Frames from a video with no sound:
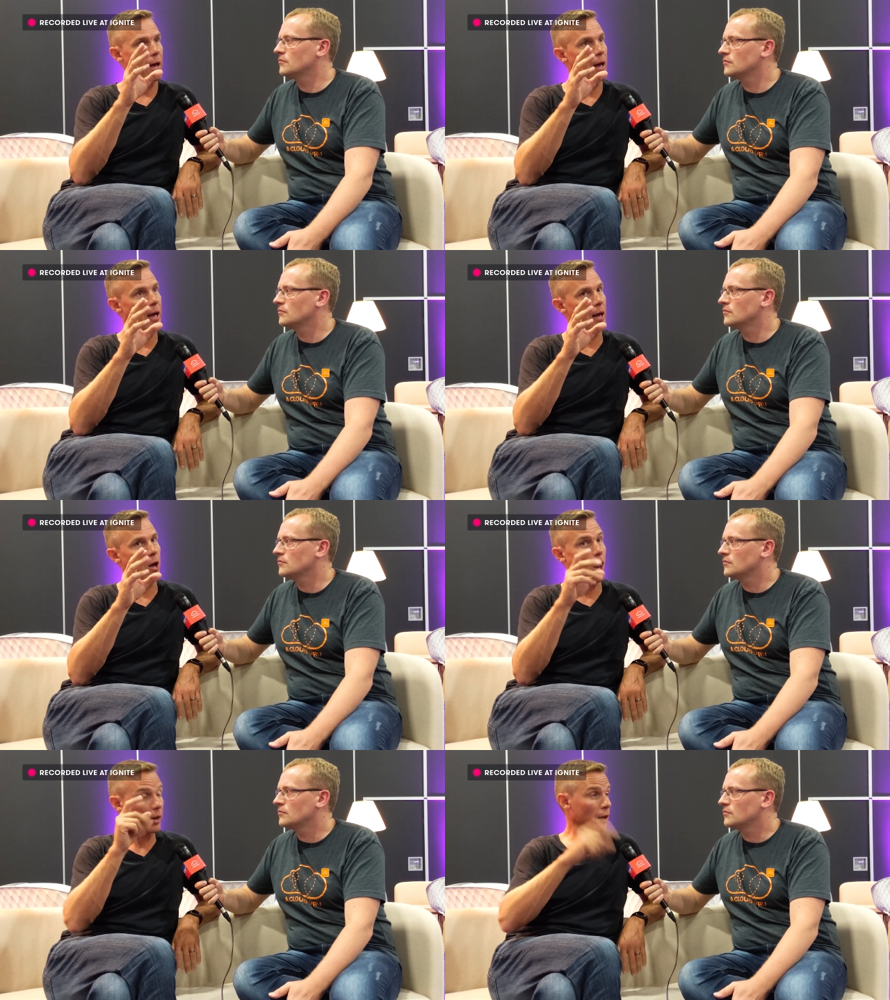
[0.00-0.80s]

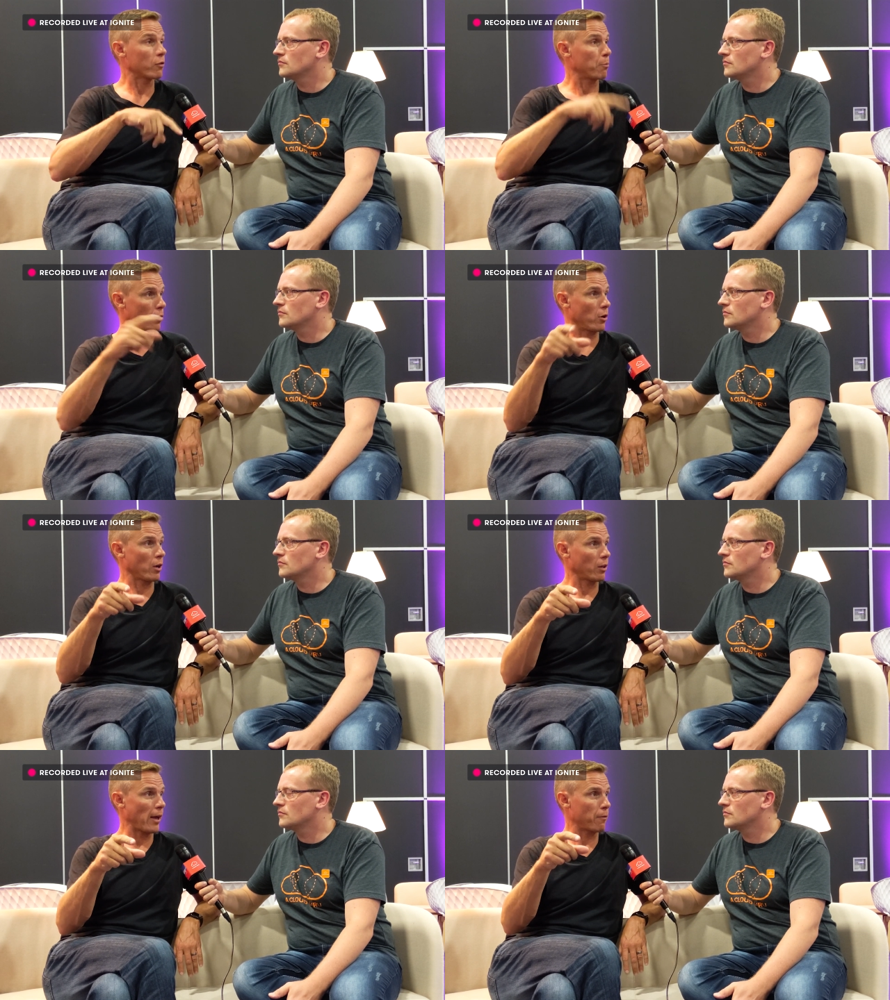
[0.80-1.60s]
Speaker 1: Uh, I'd like to put it
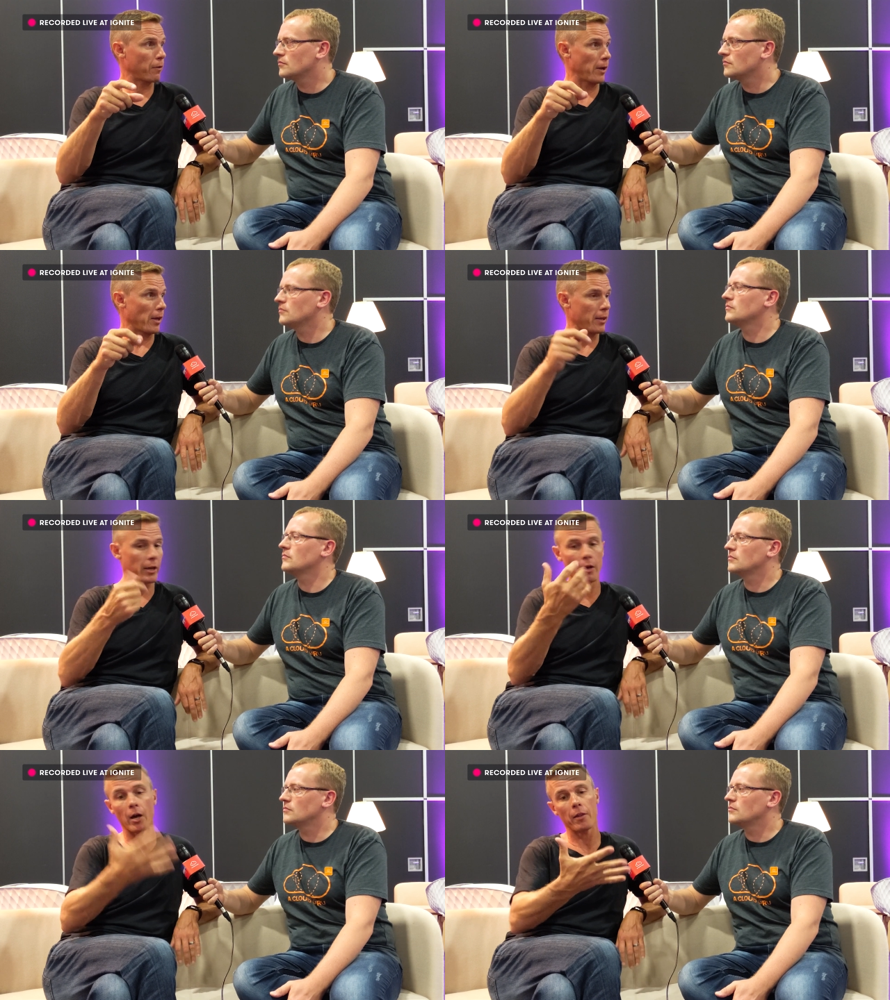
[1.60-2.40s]
on Cloudflare. And
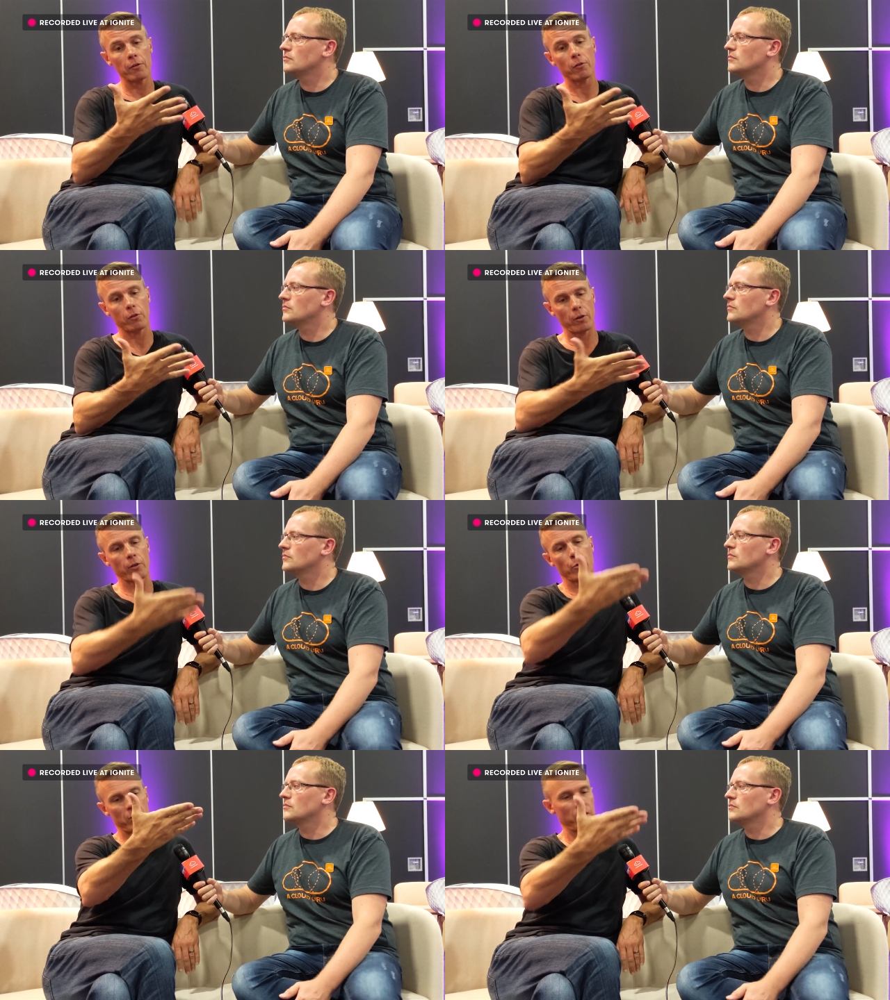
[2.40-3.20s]
they go, oh, this looks
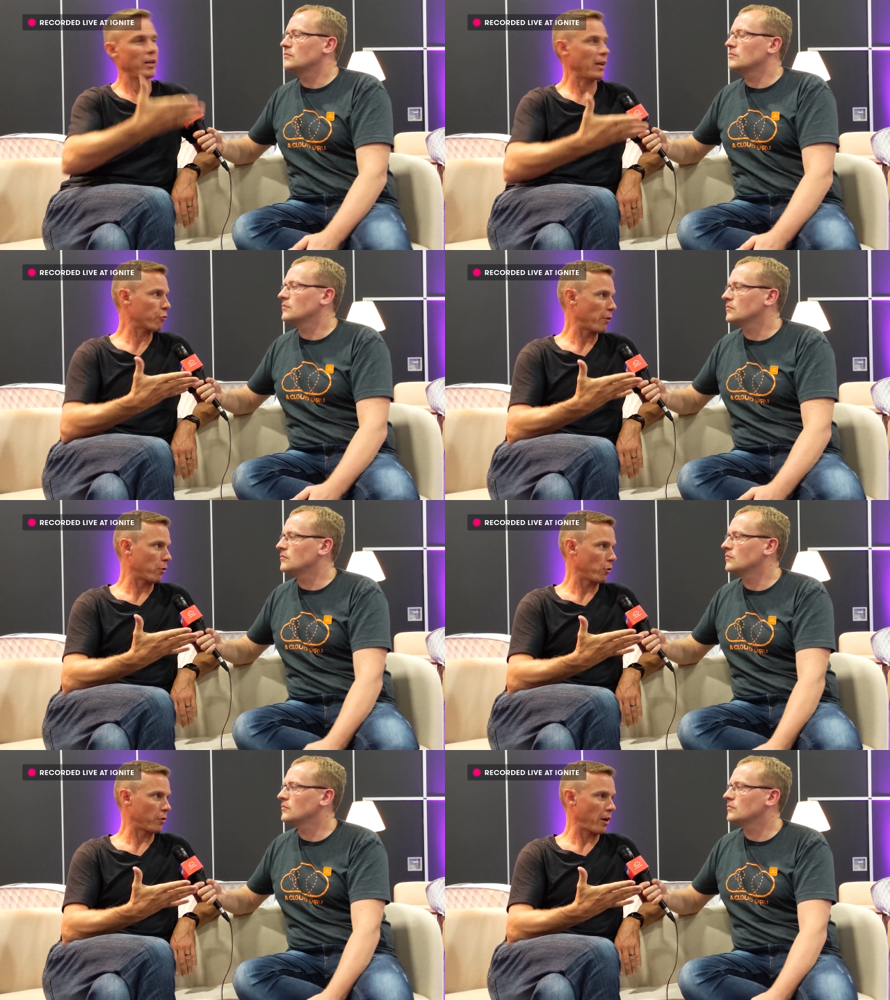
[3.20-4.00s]
like what your DNS
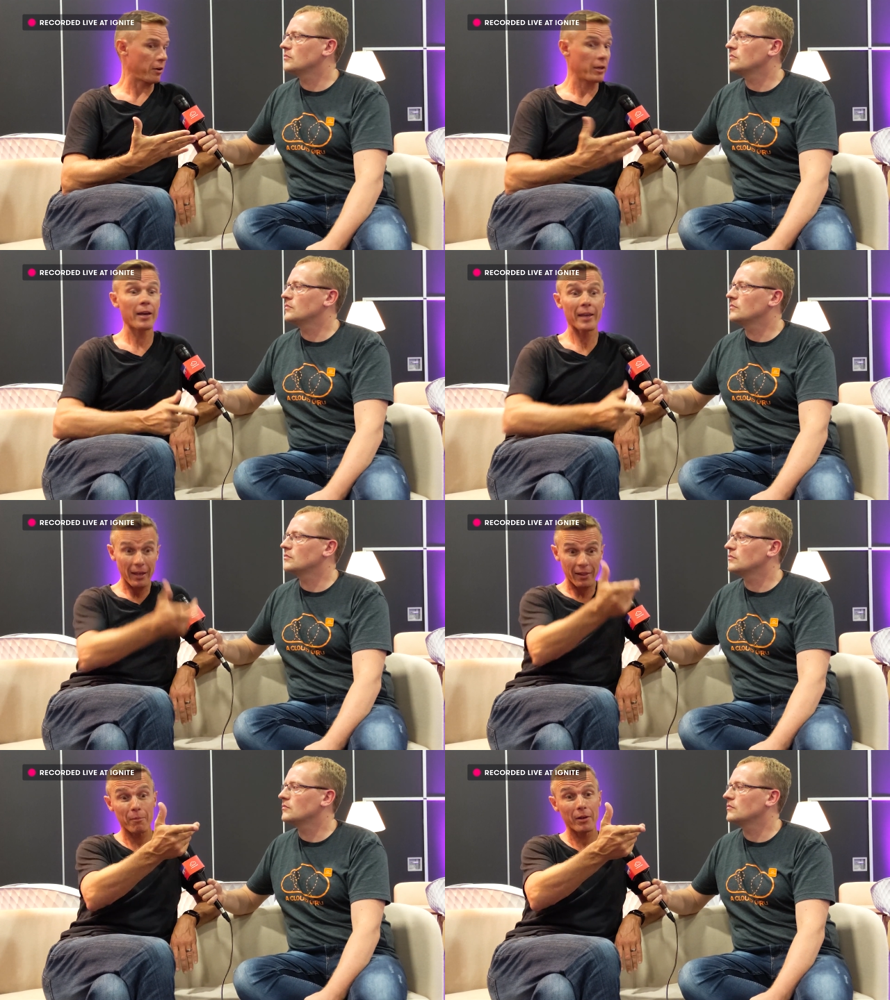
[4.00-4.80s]
records are. And you go,
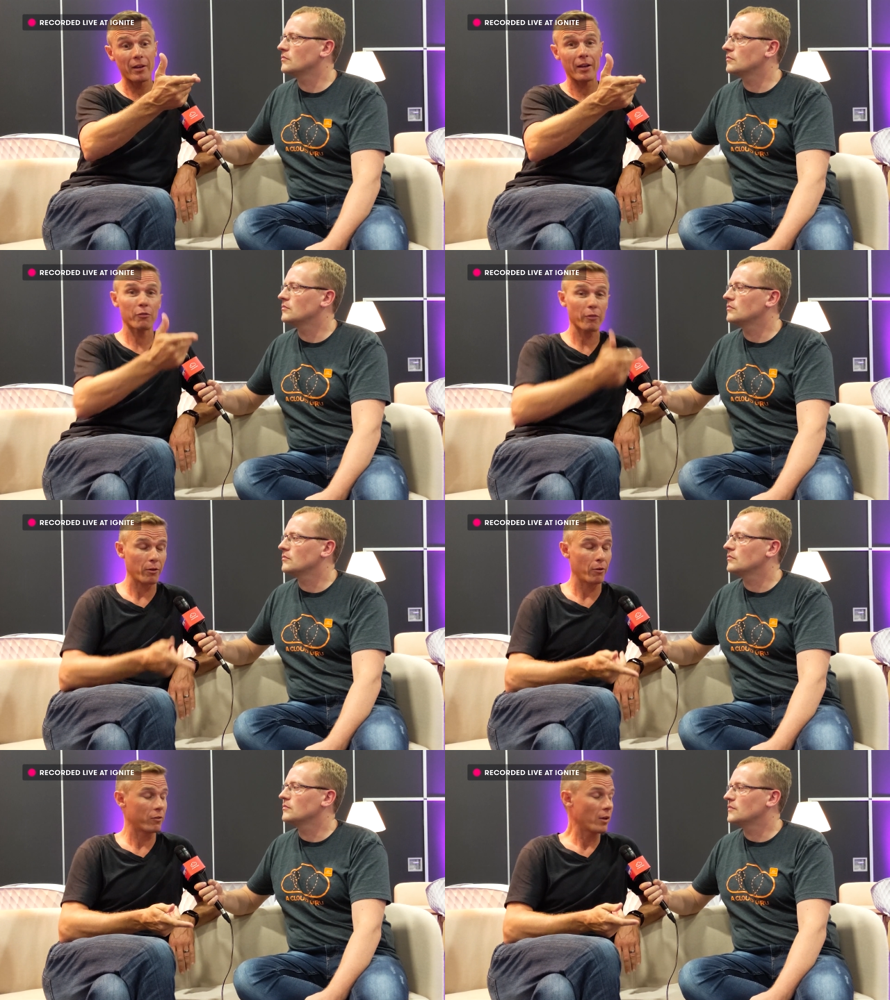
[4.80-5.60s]
yeah, they're my DNS
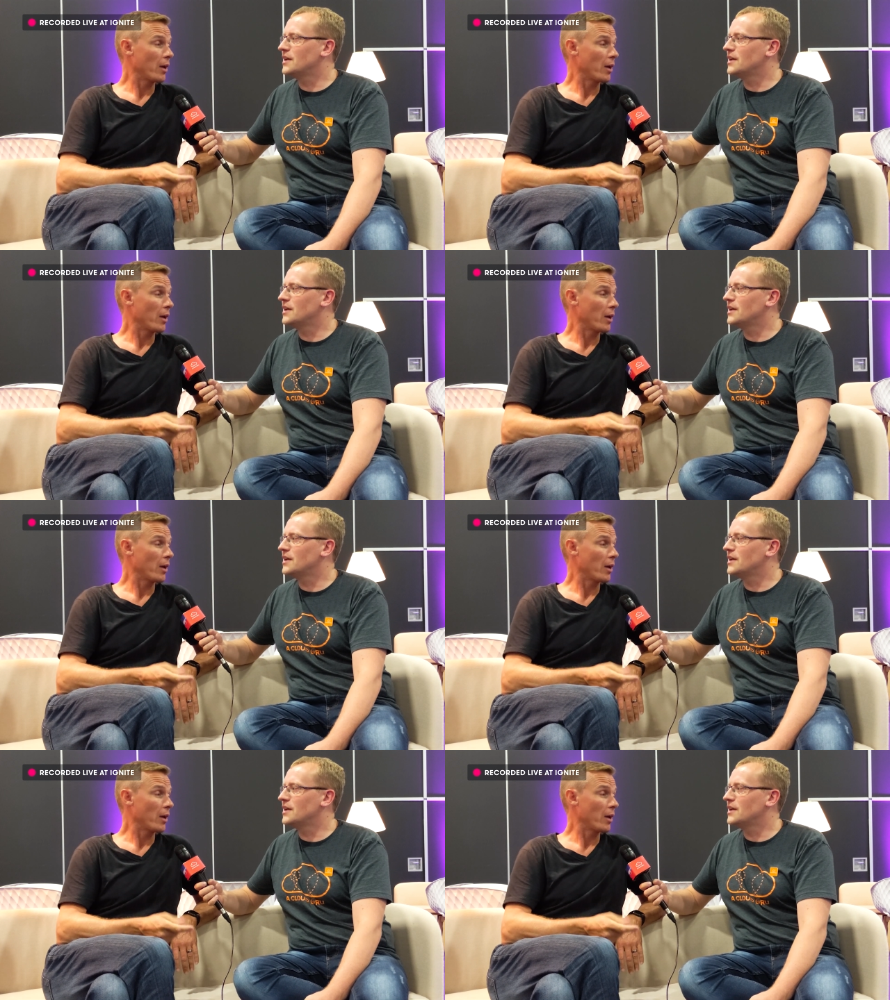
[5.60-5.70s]
records.